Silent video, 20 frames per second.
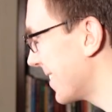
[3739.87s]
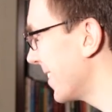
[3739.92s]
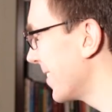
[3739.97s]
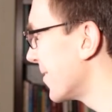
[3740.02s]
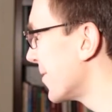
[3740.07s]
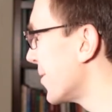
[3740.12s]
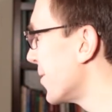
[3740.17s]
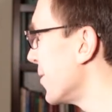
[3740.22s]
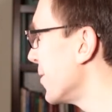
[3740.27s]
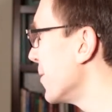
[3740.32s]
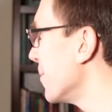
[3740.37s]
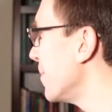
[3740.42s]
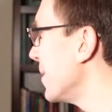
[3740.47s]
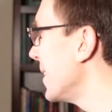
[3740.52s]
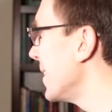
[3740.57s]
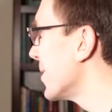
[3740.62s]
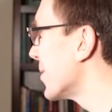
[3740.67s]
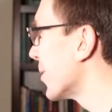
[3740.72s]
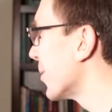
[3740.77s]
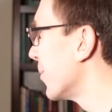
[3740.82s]
Is there 2
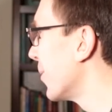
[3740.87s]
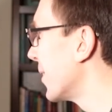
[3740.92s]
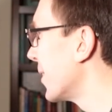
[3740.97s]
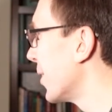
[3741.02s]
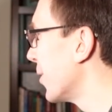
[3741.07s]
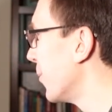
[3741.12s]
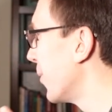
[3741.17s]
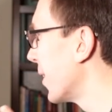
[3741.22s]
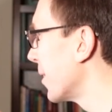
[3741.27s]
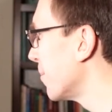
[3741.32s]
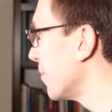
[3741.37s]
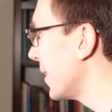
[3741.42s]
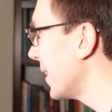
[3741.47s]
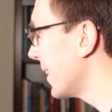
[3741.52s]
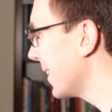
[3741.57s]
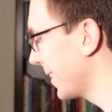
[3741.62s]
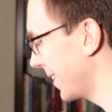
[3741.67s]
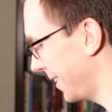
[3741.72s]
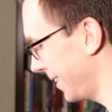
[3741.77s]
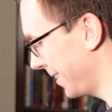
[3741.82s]
B's or 1? Oh, 1 B.